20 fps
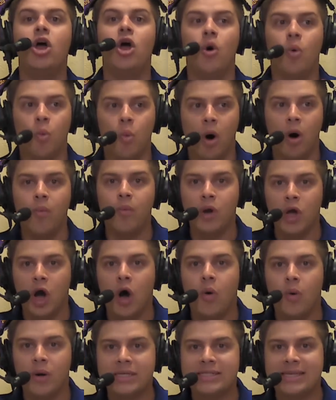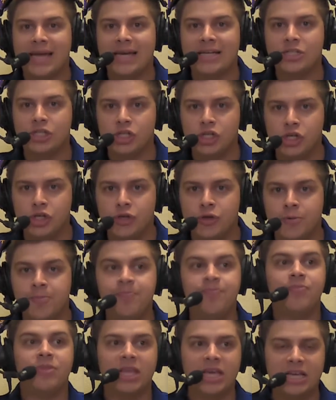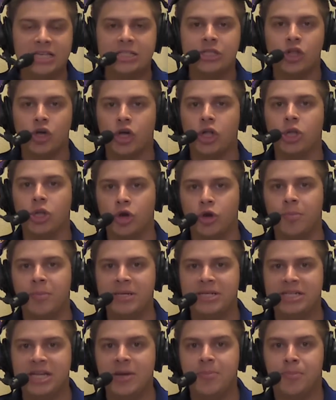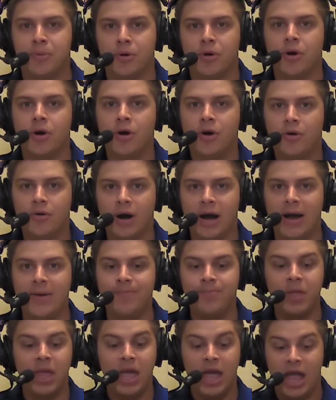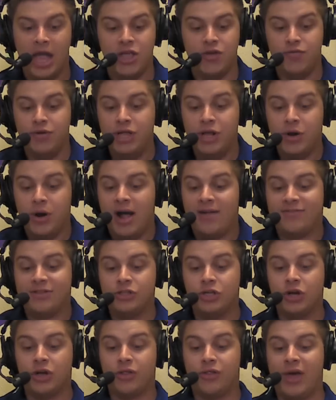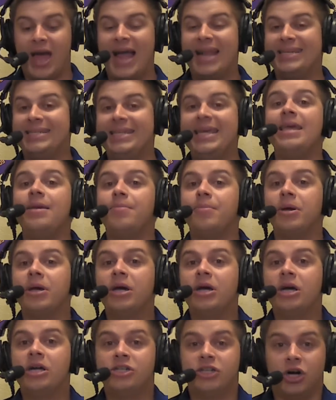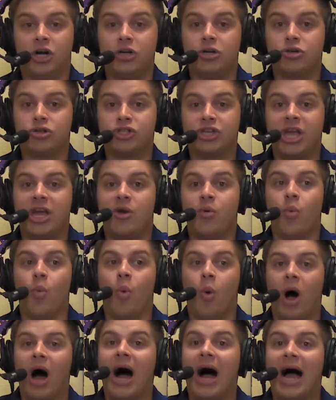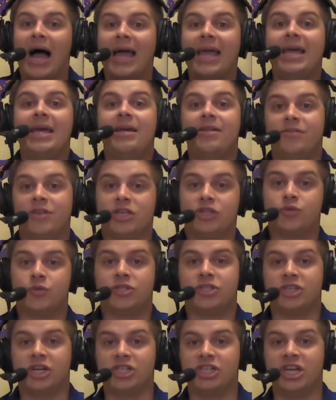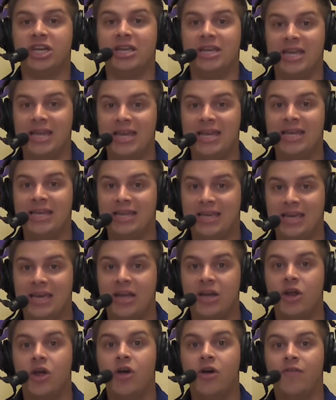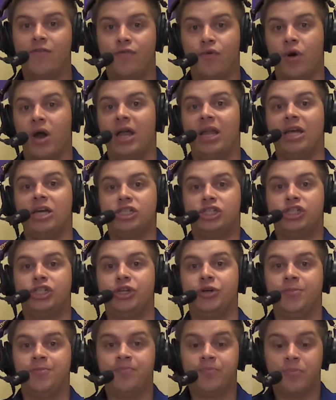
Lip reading: what we always like to do is look a little bit deeper, right? And you really don't have to look that deep to understand why this was such a needed get for LSU.